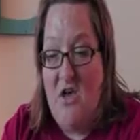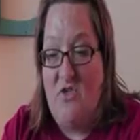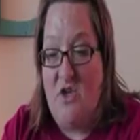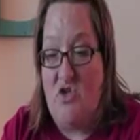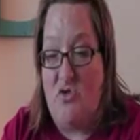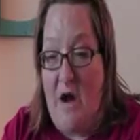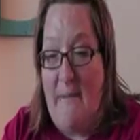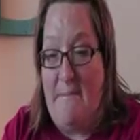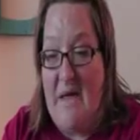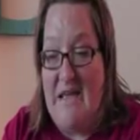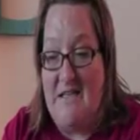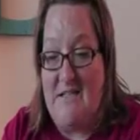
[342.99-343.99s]
"The
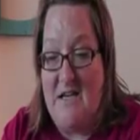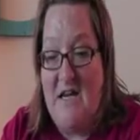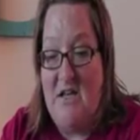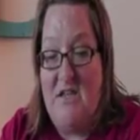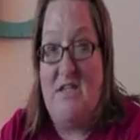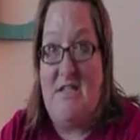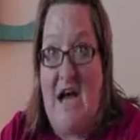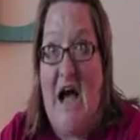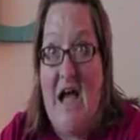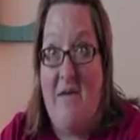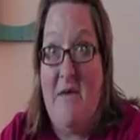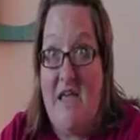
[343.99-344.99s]
trumpet! The
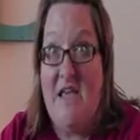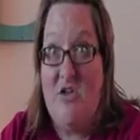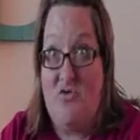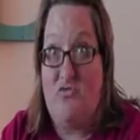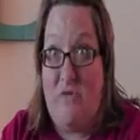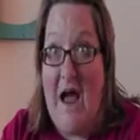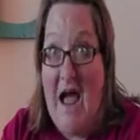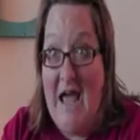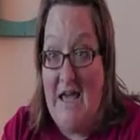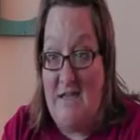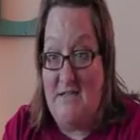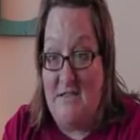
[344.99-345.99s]
time is
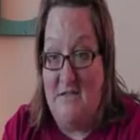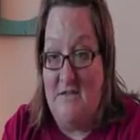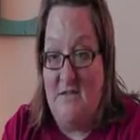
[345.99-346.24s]
right!"